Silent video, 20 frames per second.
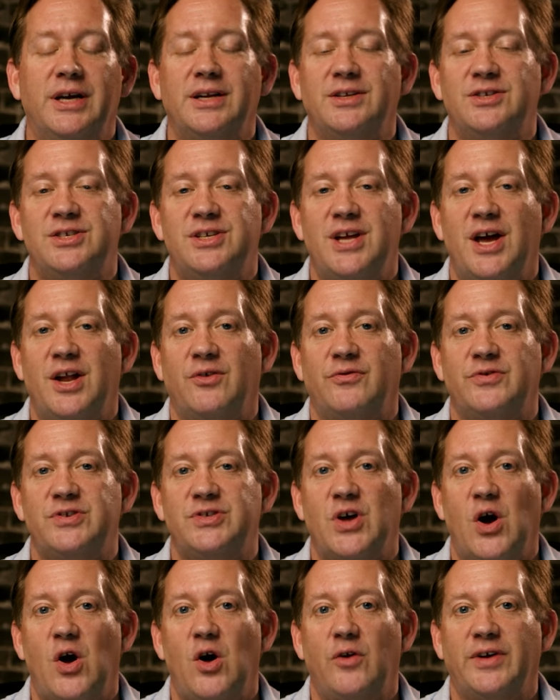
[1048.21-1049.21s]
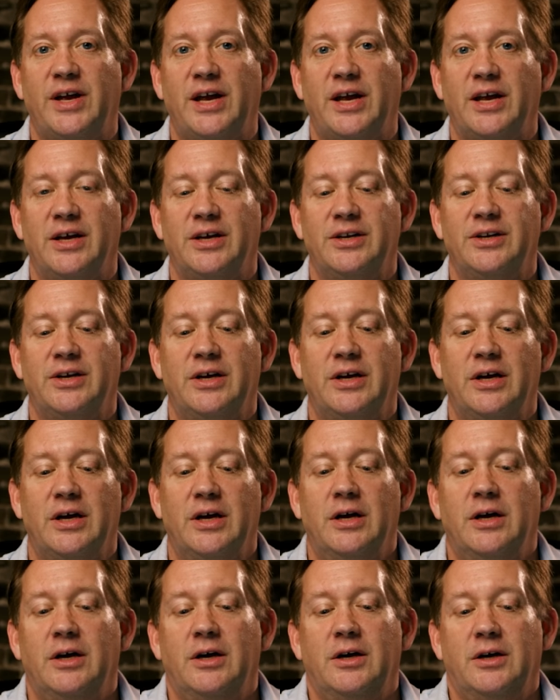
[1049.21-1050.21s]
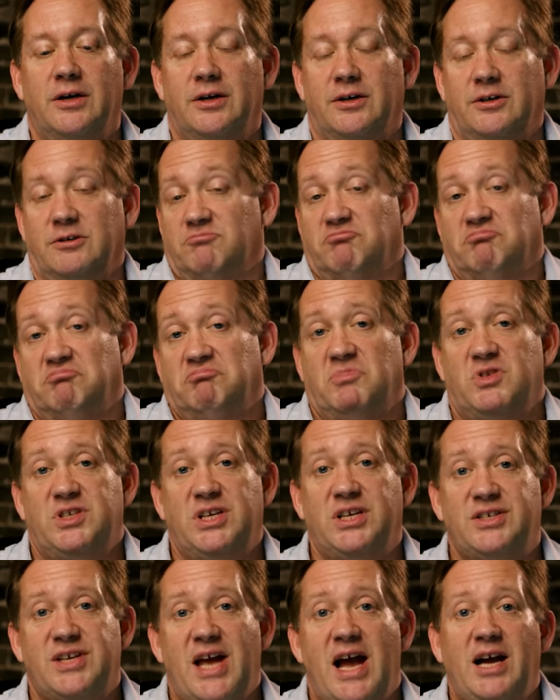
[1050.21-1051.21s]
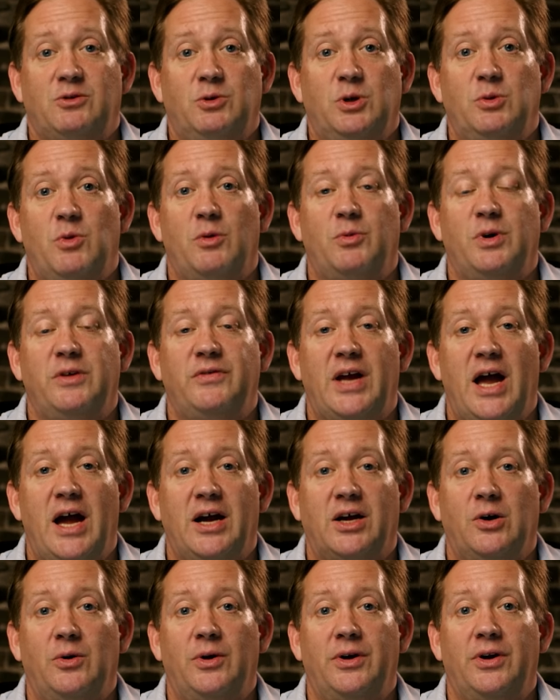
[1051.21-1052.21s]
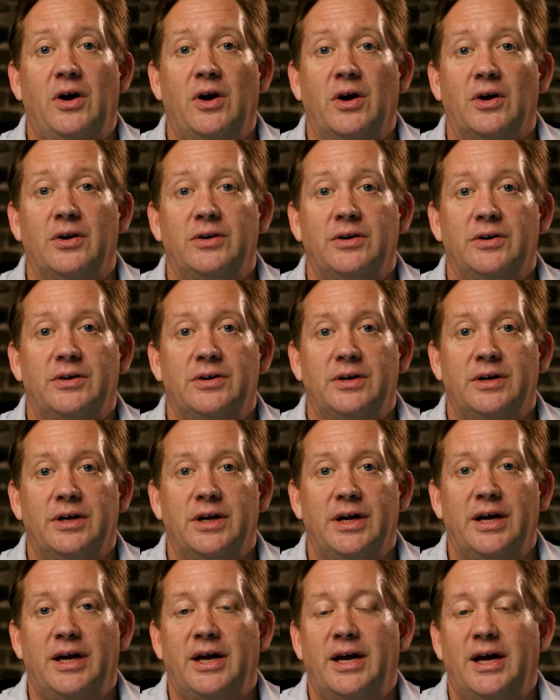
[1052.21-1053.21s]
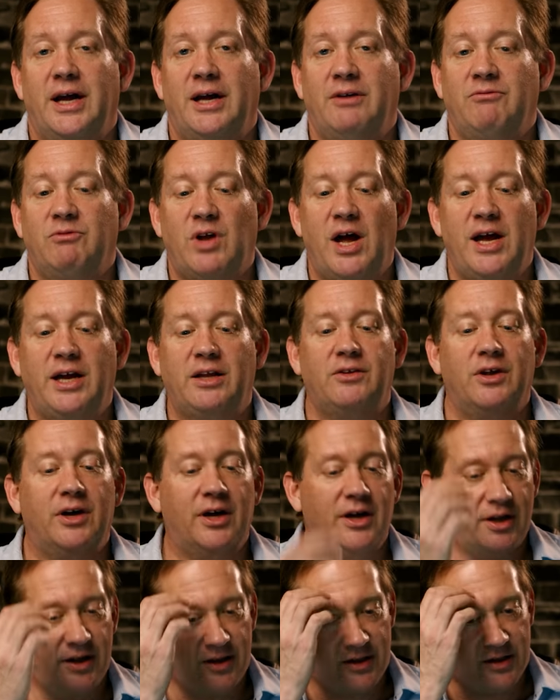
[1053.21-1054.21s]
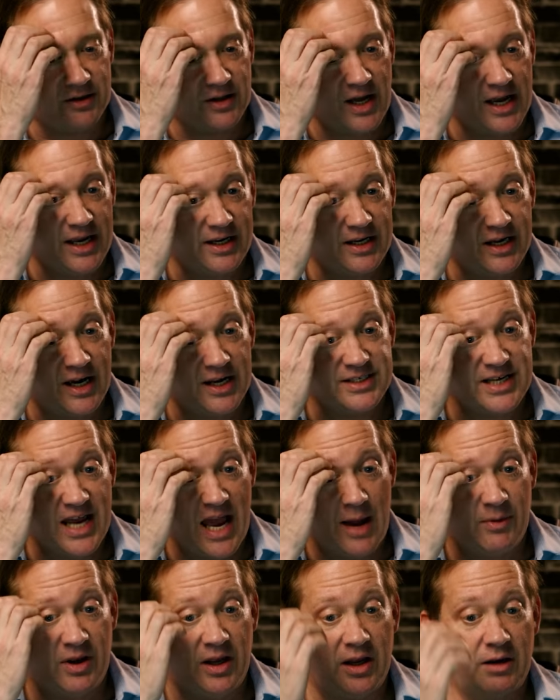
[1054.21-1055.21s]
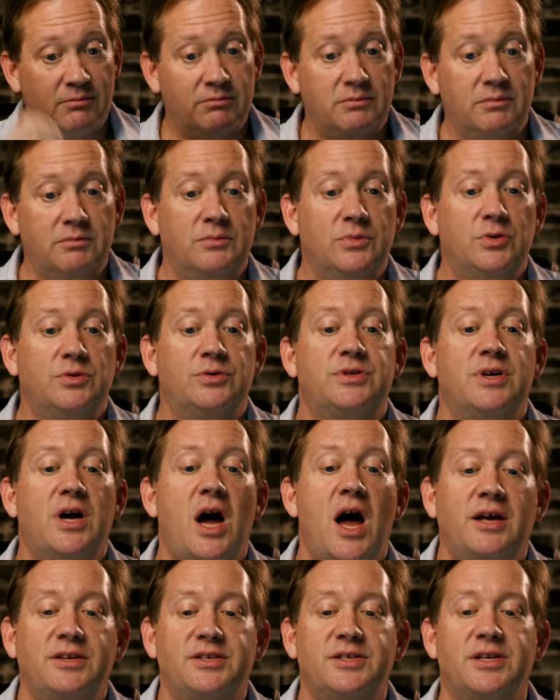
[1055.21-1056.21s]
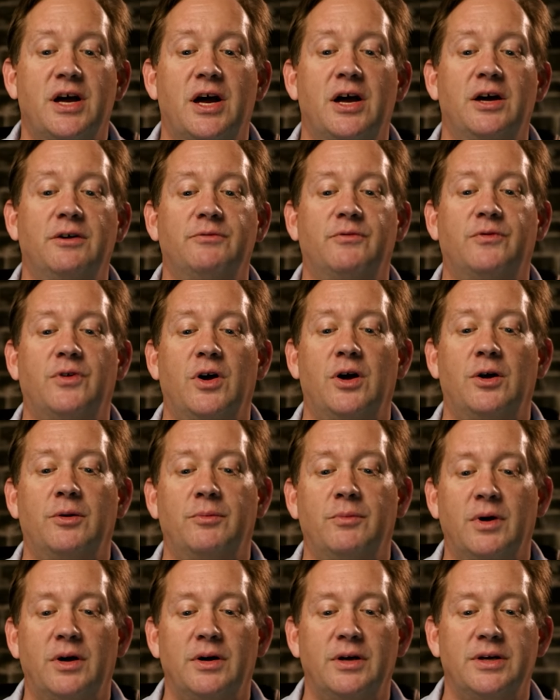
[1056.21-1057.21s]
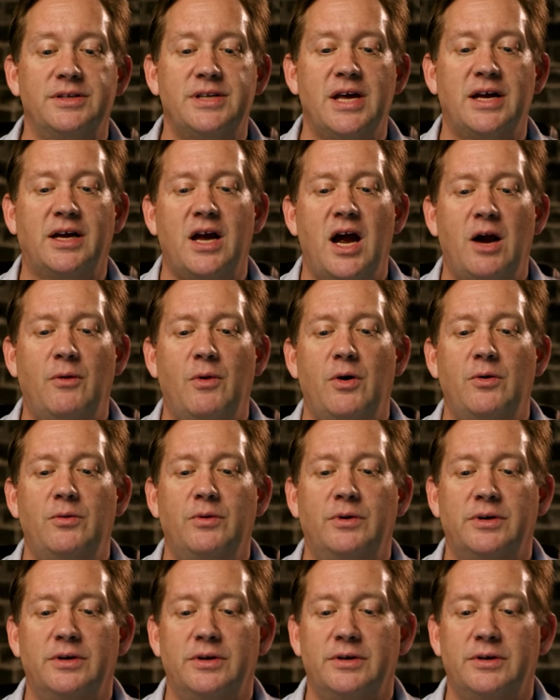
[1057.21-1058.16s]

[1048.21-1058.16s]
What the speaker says: instead of solving it. It's exactly what we've got going on. And like Tammy Mutasa from, is that KIRO?